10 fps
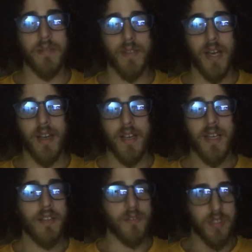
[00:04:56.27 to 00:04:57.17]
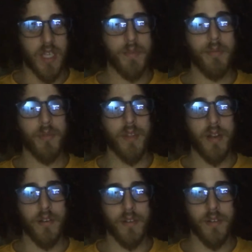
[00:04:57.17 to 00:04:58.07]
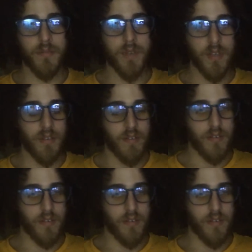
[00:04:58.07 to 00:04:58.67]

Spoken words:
that there's a lot of people that are going to be